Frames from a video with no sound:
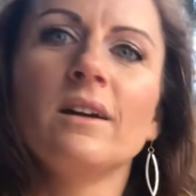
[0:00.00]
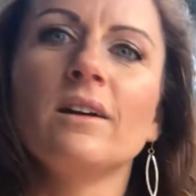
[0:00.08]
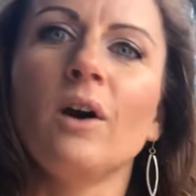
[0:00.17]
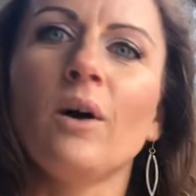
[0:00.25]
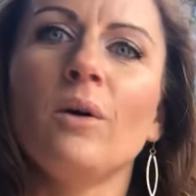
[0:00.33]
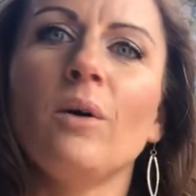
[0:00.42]

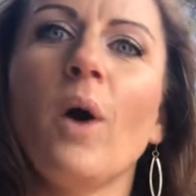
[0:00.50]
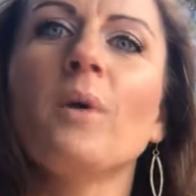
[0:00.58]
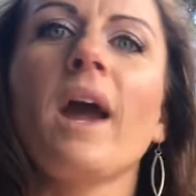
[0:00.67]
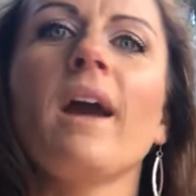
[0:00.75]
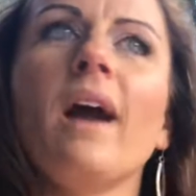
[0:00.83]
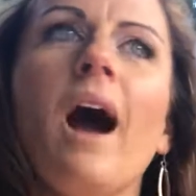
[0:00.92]
go,
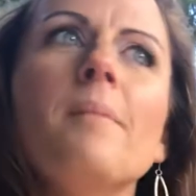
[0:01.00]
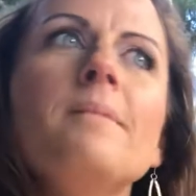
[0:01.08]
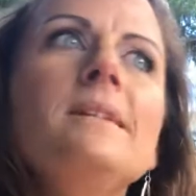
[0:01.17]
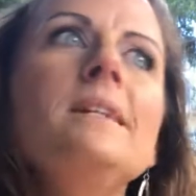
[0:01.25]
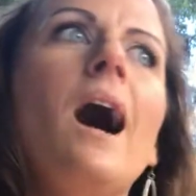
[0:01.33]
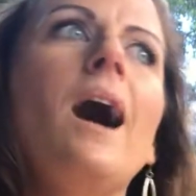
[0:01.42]
okay,
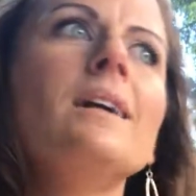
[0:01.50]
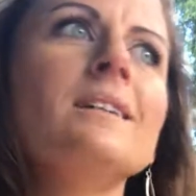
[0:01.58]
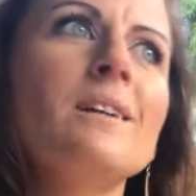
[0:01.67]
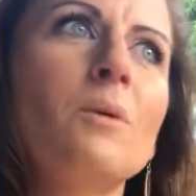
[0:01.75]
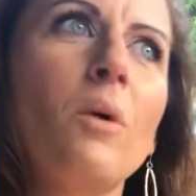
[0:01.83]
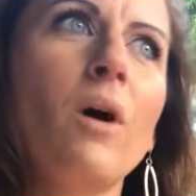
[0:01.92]
I'm not
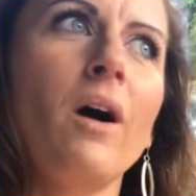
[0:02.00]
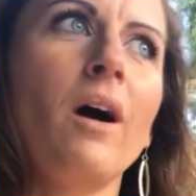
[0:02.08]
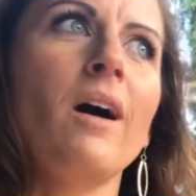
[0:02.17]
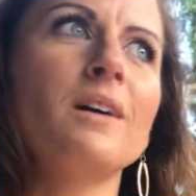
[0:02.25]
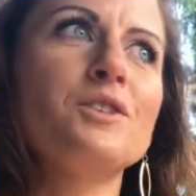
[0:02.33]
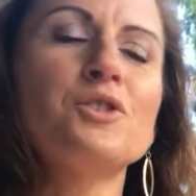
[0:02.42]
going to
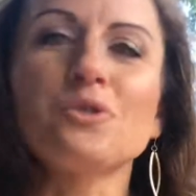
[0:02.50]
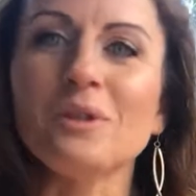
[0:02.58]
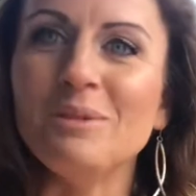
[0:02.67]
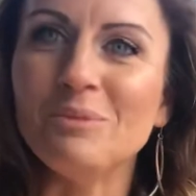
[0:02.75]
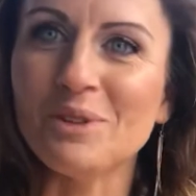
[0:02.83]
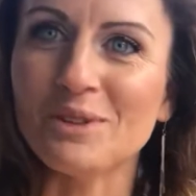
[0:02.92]

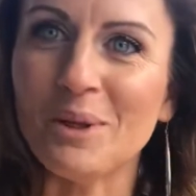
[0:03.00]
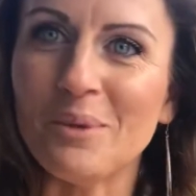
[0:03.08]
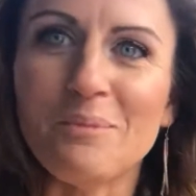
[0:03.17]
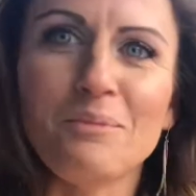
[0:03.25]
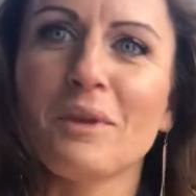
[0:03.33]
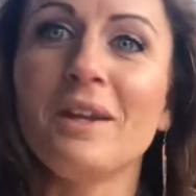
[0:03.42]
stream some
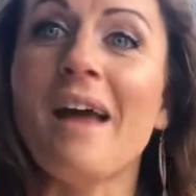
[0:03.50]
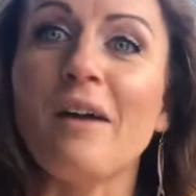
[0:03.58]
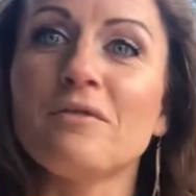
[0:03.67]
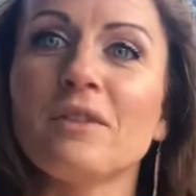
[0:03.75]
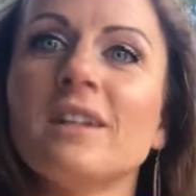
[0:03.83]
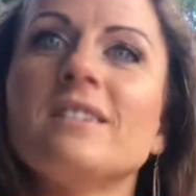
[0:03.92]

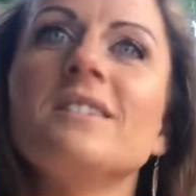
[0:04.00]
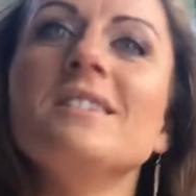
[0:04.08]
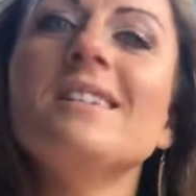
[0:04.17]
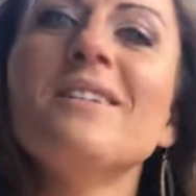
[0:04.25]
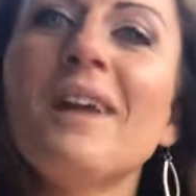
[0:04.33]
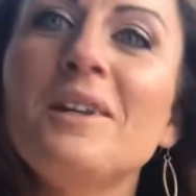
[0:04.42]
Netflix
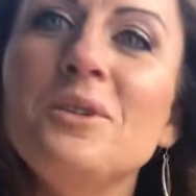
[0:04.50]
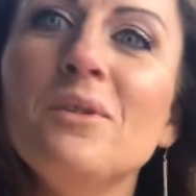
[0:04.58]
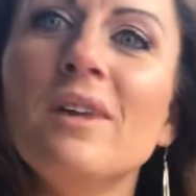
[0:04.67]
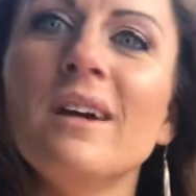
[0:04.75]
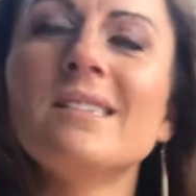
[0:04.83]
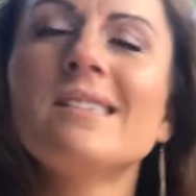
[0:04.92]
until I do
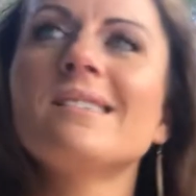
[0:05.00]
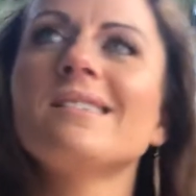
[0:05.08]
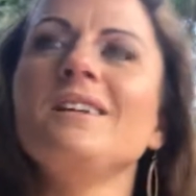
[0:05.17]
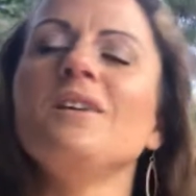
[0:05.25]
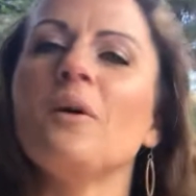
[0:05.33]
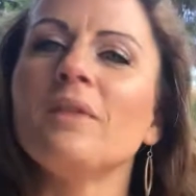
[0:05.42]
this,
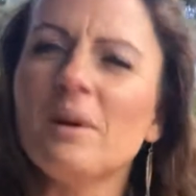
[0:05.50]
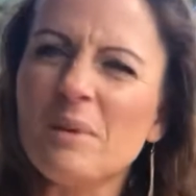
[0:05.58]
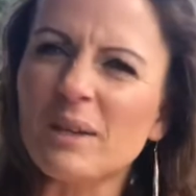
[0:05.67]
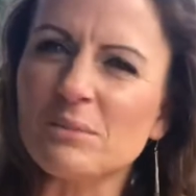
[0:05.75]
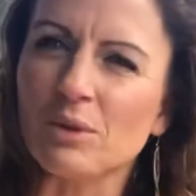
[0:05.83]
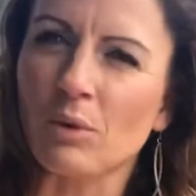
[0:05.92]
you know, and then it
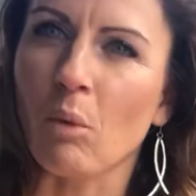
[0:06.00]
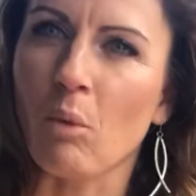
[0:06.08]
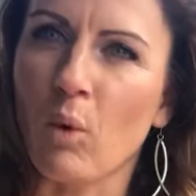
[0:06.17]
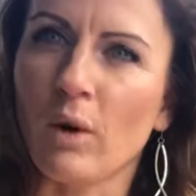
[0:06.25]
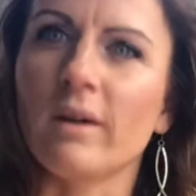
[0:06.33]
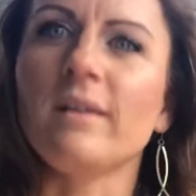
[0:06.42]
becomes a
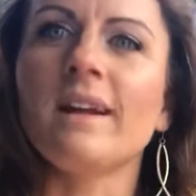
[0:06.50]
reward.